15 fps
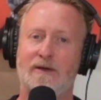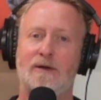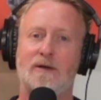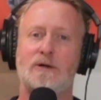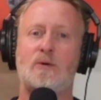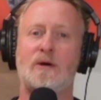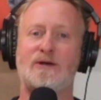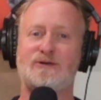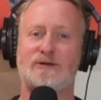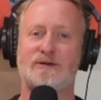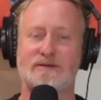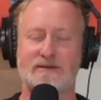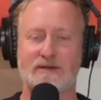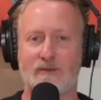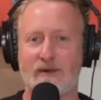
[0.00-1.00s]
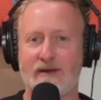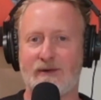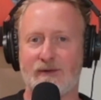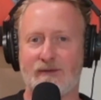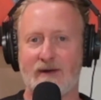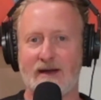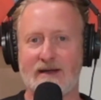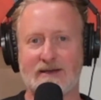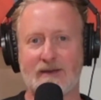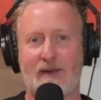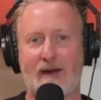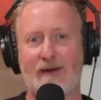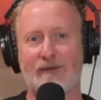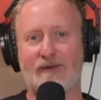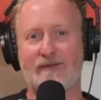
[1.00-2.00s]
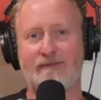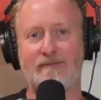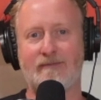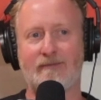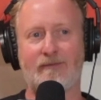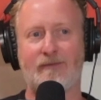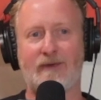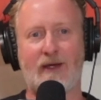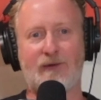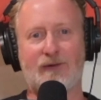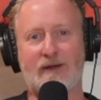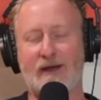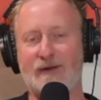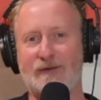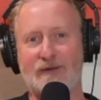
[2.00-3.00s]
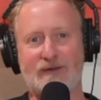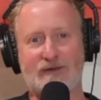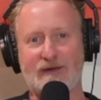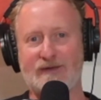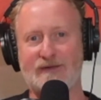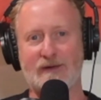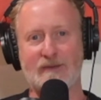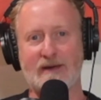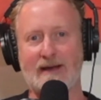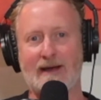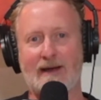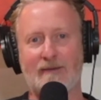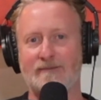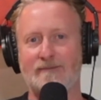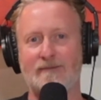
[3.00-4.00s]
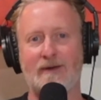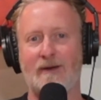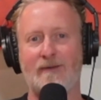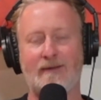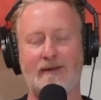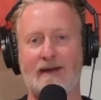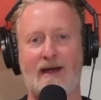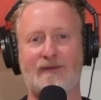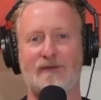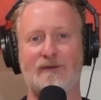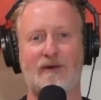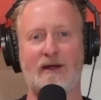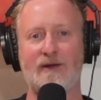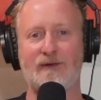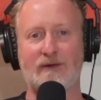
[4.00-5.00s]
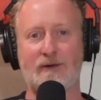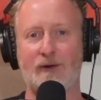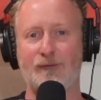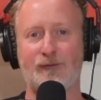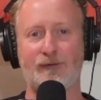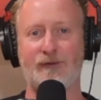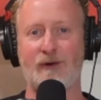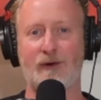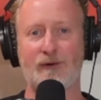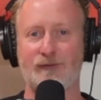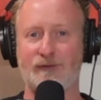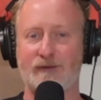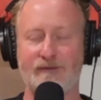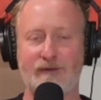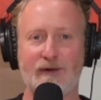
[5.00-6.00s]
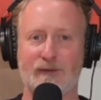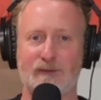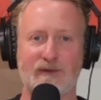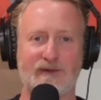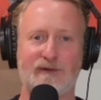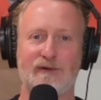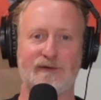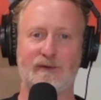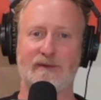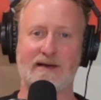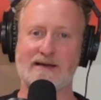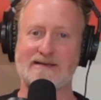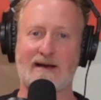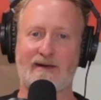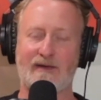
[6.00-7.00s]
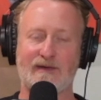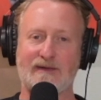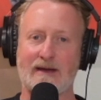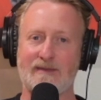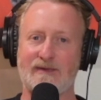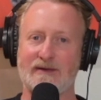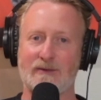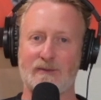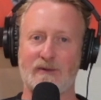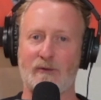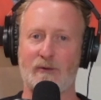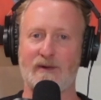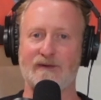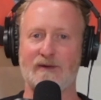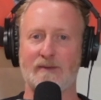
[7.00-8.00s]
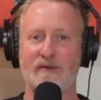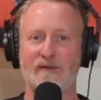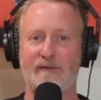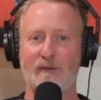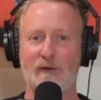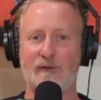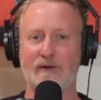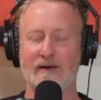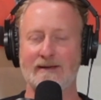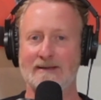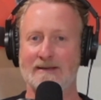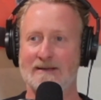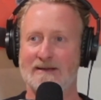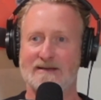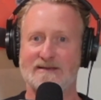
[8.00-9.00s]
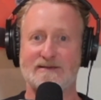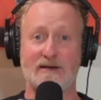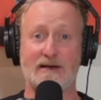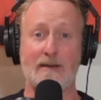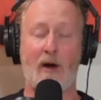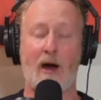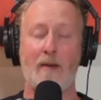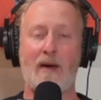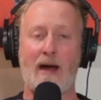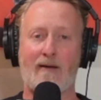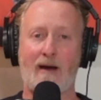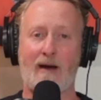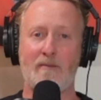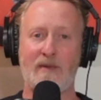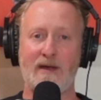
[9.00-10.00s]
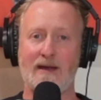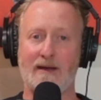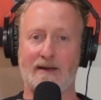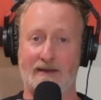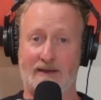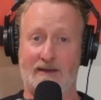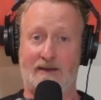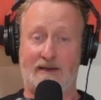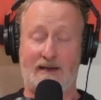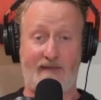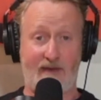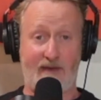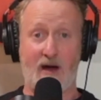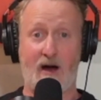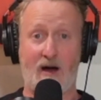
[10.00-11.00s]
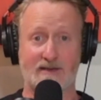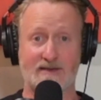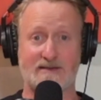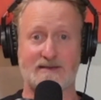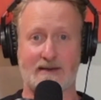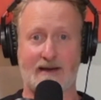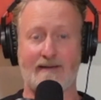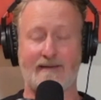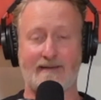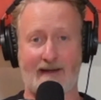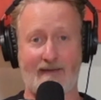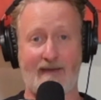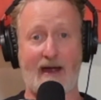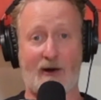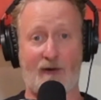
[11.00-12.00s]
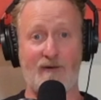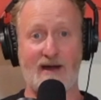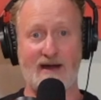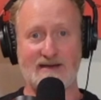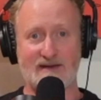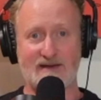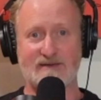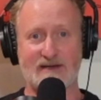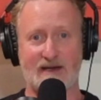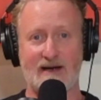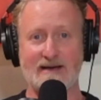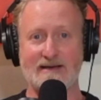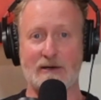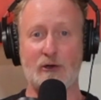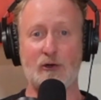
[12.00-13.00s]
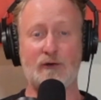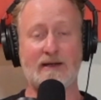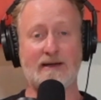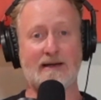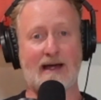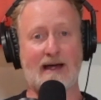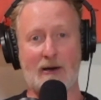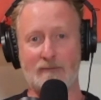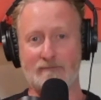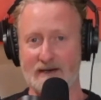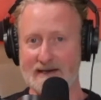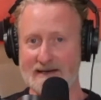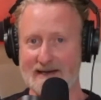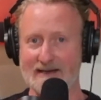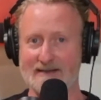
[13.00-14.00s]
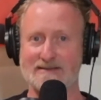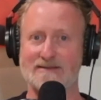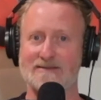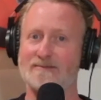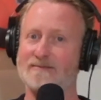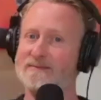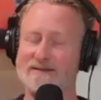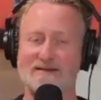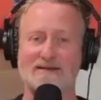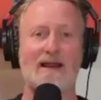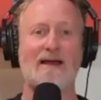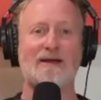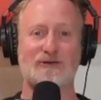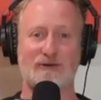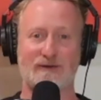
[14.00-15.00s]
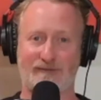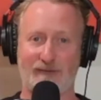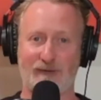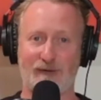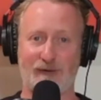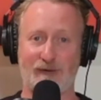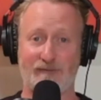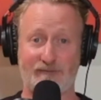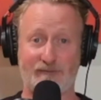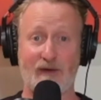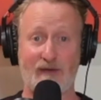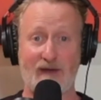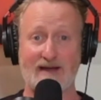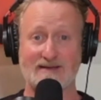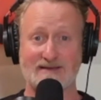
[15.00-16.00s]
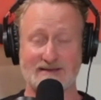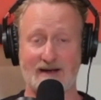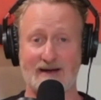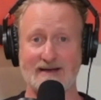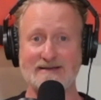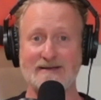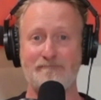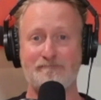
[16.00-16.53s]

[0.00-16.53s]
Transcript: questions that we could raise about the education system and how, it hasn't changed in hundreds and hundreds of years. We're still doing exactly the same thing that we've always done before. And certainly my background being in the arts and that creative side, and looking at how money gets slashed for that side.